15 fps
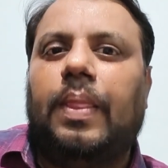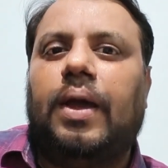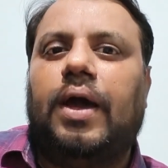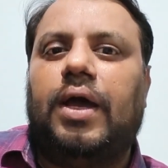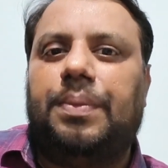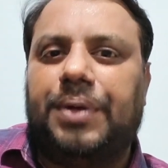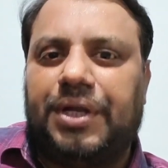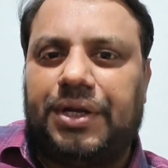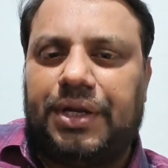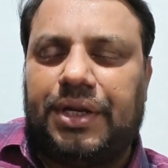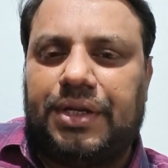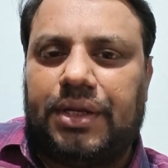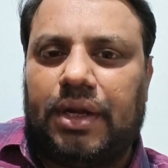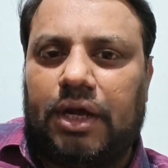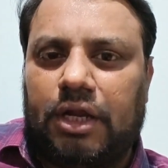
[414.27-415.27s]

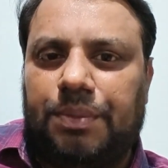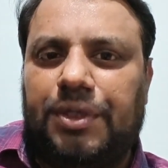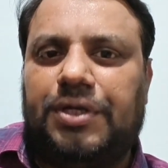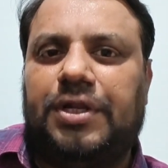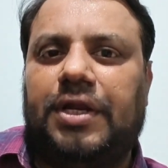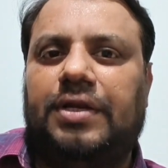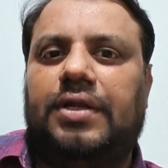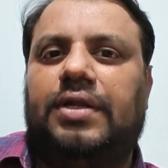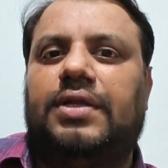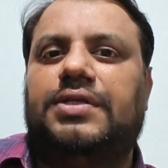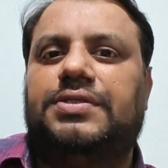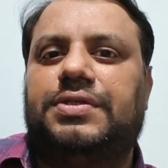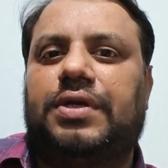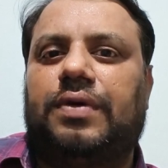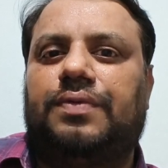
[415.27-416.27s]
arbitrator
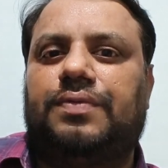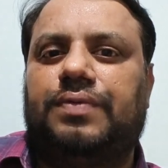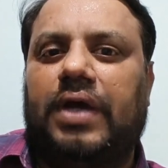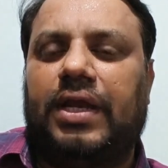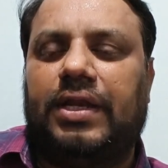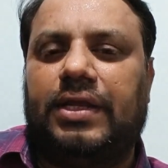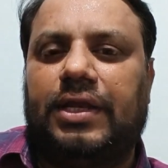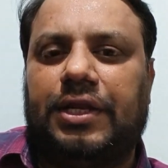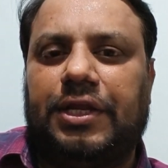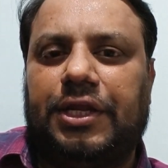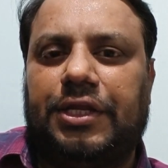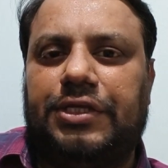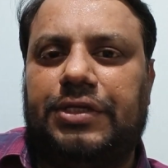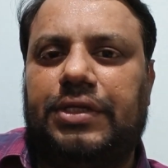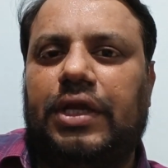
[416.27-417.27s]
instead of filing
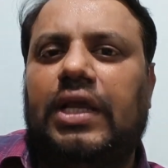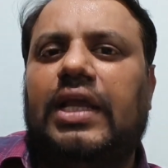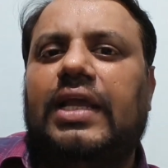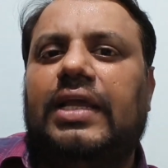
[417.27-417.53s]
litigation.